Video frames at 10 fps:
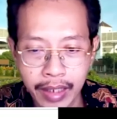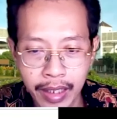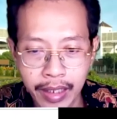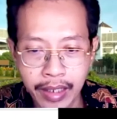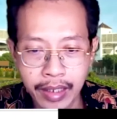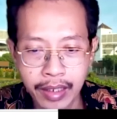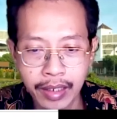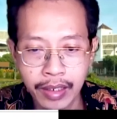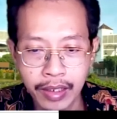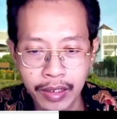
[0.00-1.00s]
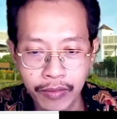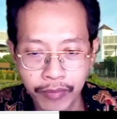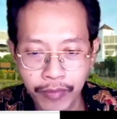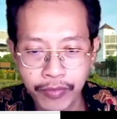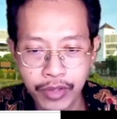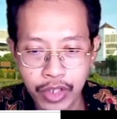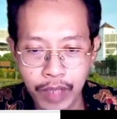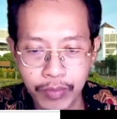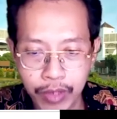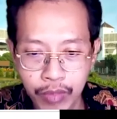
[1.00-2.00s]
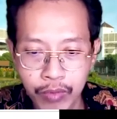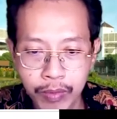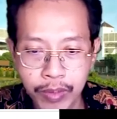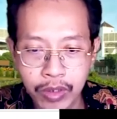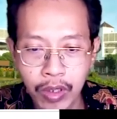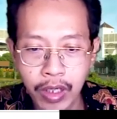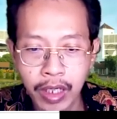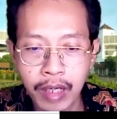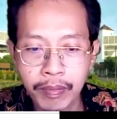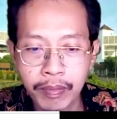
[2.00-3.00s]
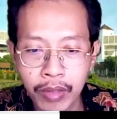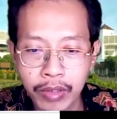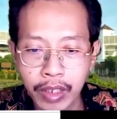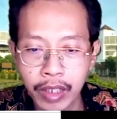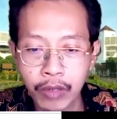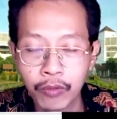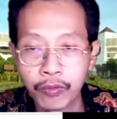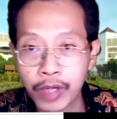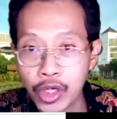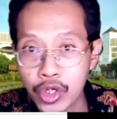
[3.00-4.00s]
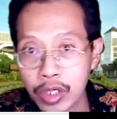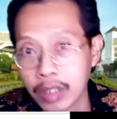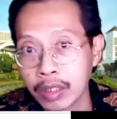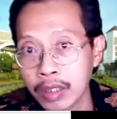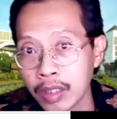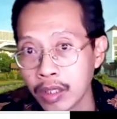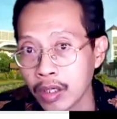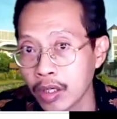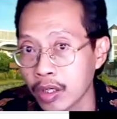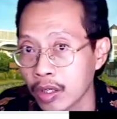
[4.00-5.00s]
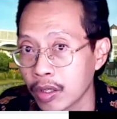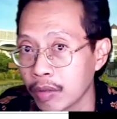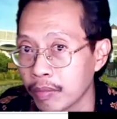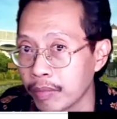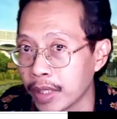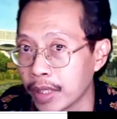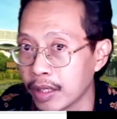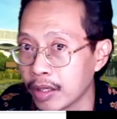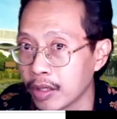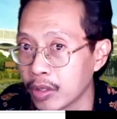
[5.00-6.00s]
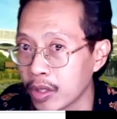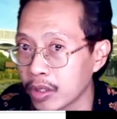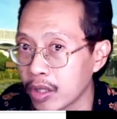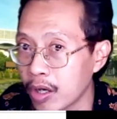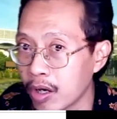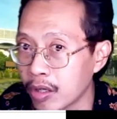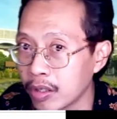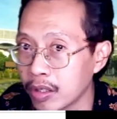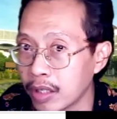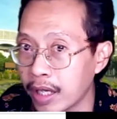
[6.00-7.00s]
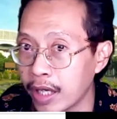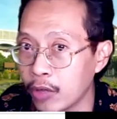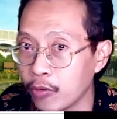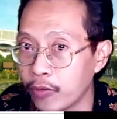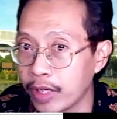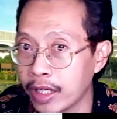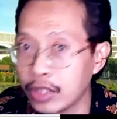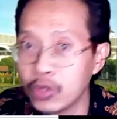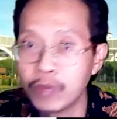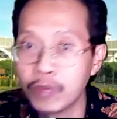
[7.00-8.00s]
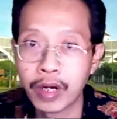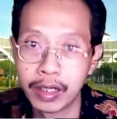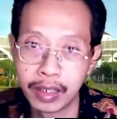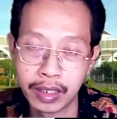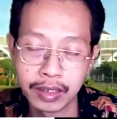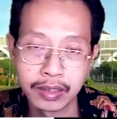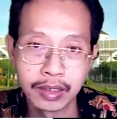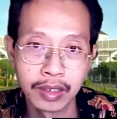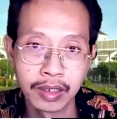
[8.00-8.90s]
then the 5th chapter would be talking about innovation, but not on innovating new products,